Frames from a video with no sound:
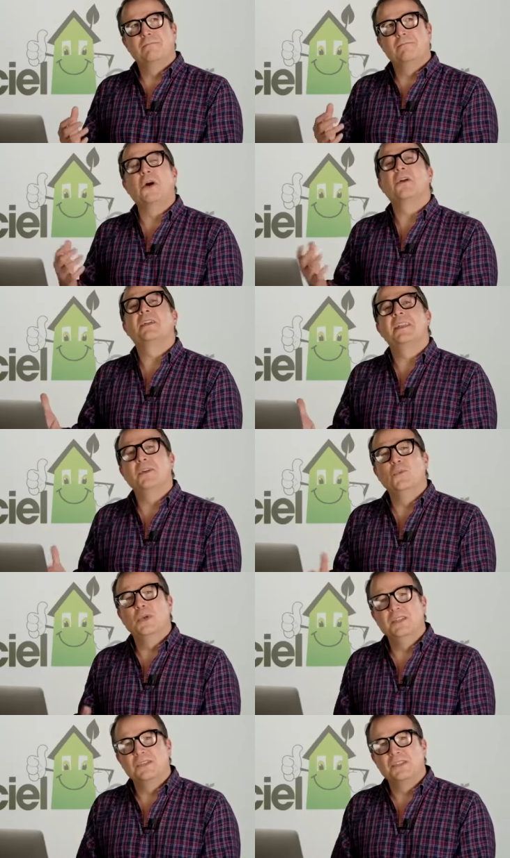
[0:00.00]
marketing
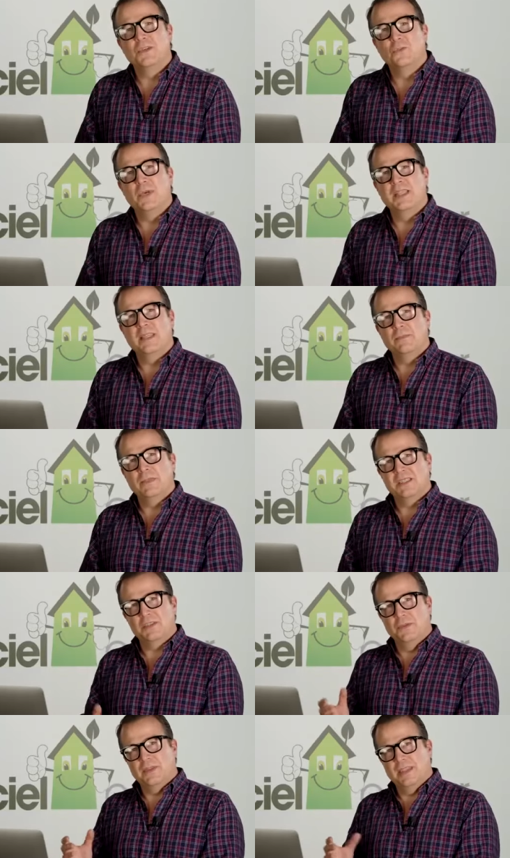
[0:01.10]
windows in a way that makes
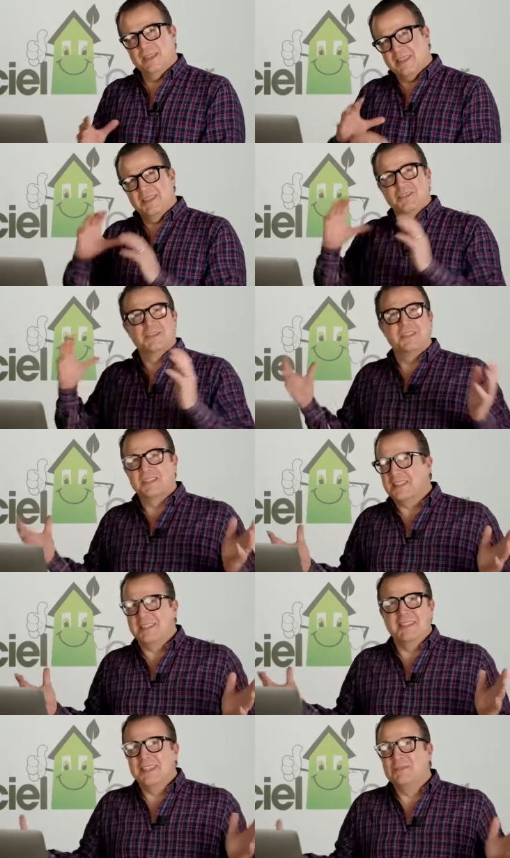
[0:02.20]
you think that you're going to
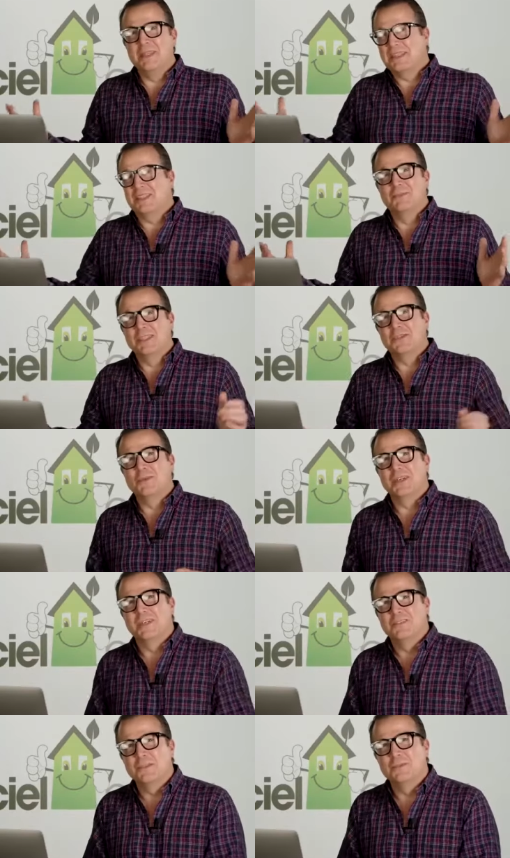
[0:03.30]
suddenly be so much more
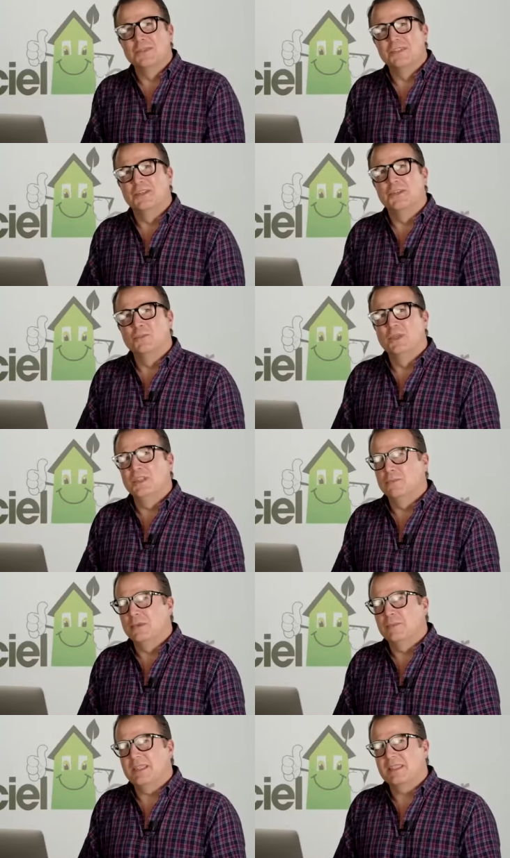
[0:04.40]
comfortable in your home when you
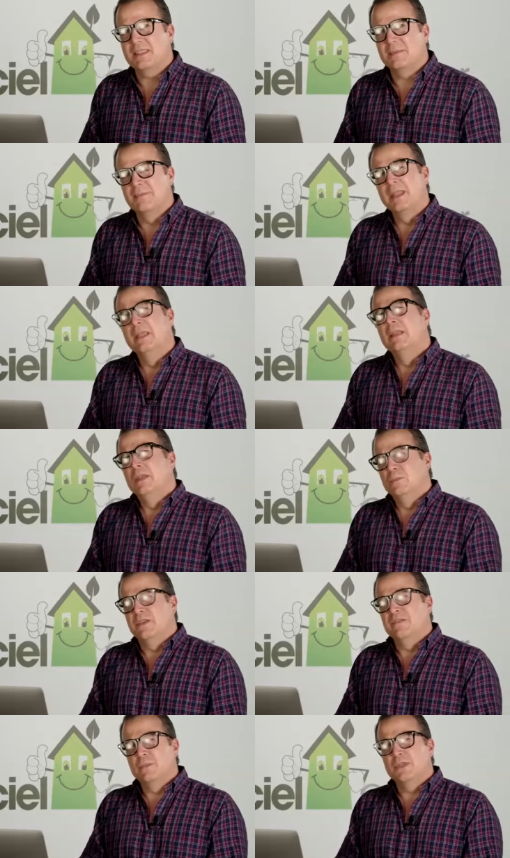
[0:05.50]
replace them.
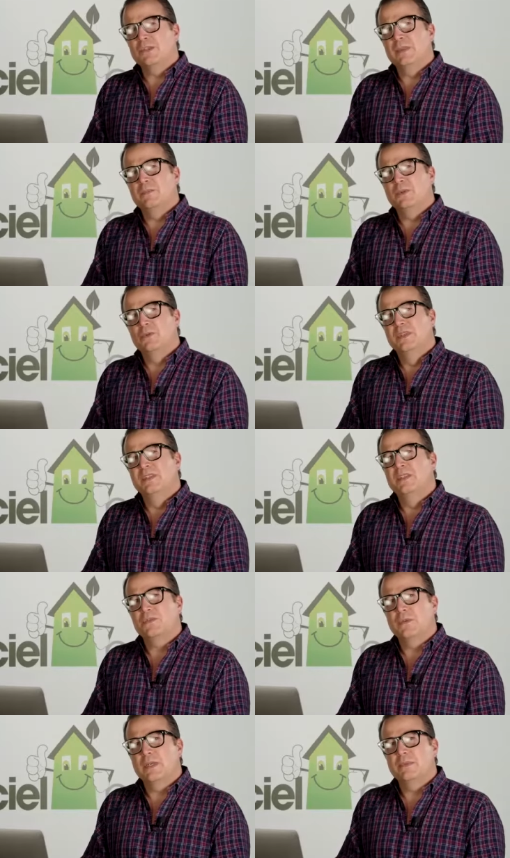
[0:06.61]
But for most people,
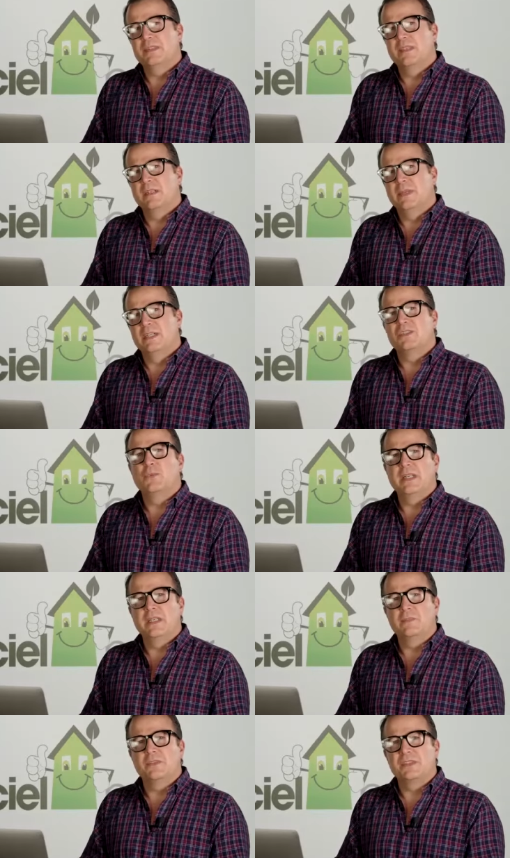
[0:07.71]
windows represent about
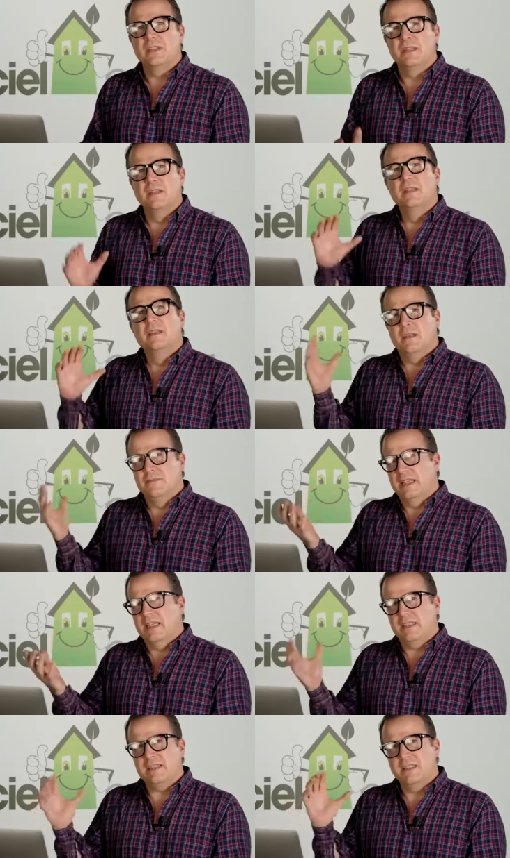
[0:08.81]
20% of the
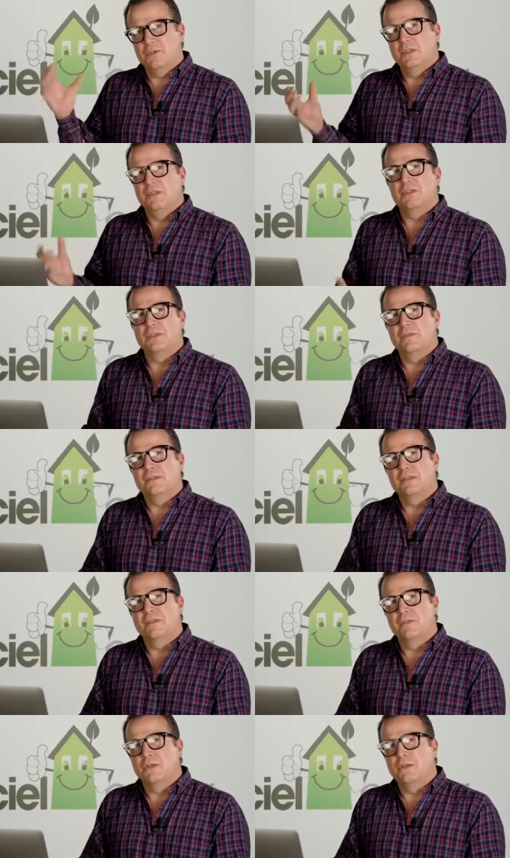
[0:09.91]
exterior surface
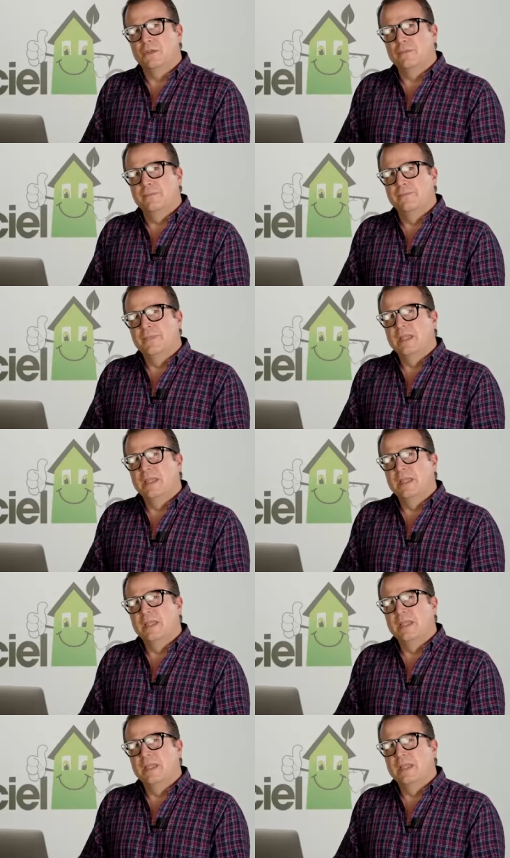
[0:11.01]
of your home.